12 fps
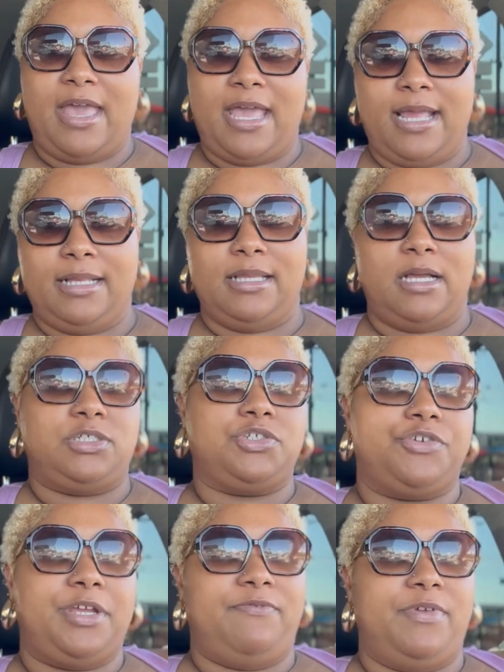a
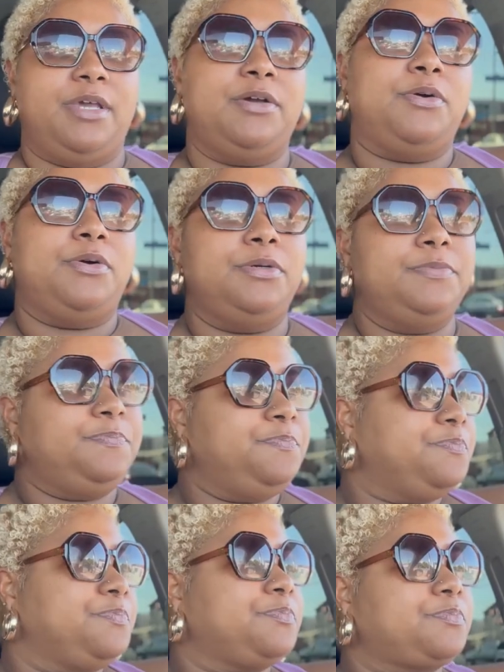luxury vehicle
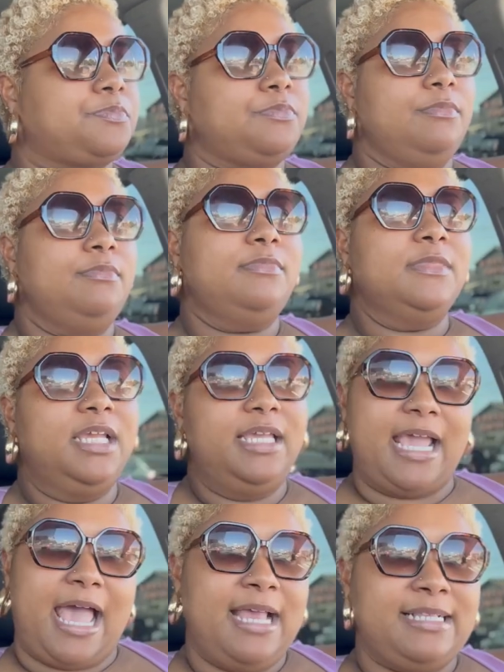
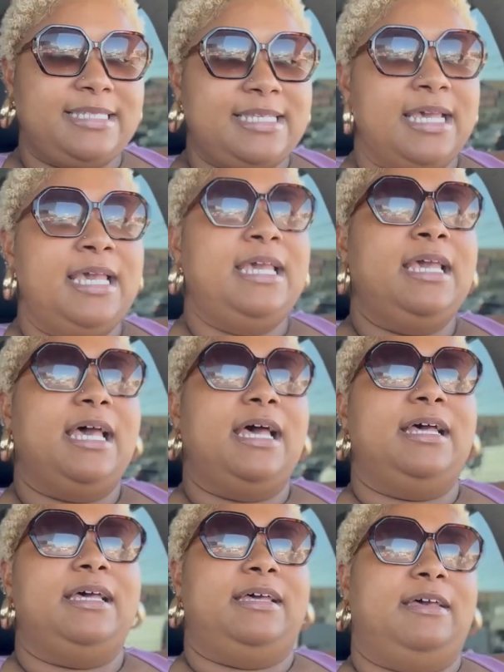yet,
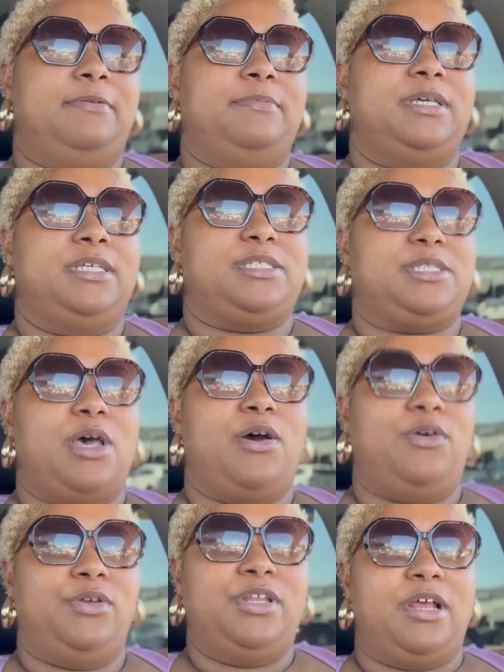
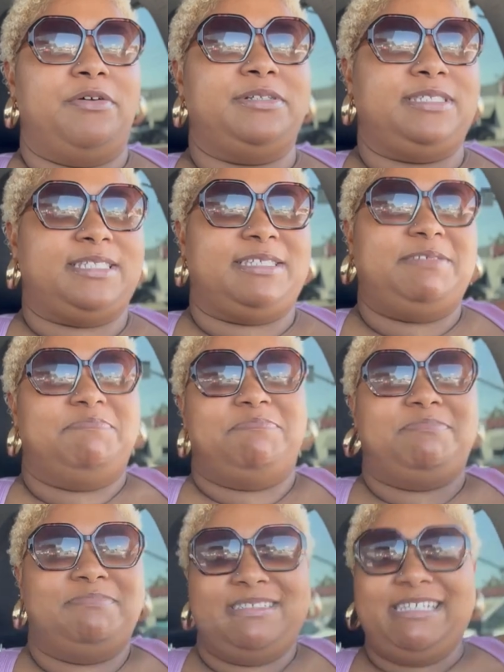so, you know, it's,
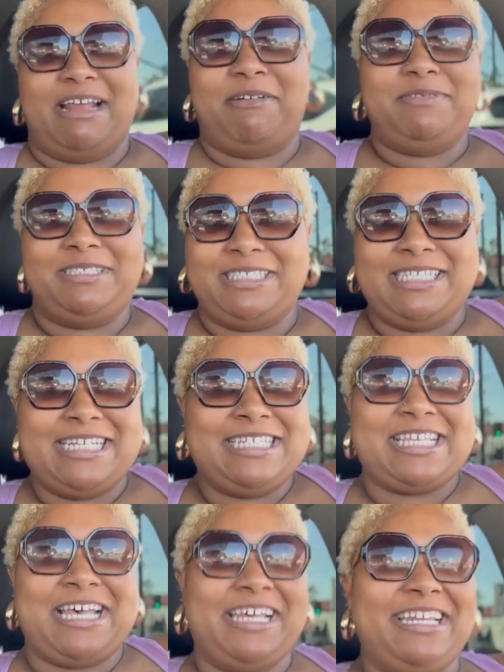you know, just a
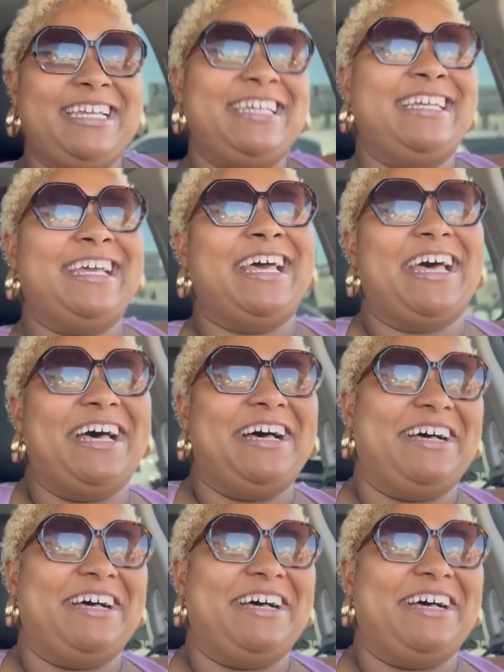Nissan.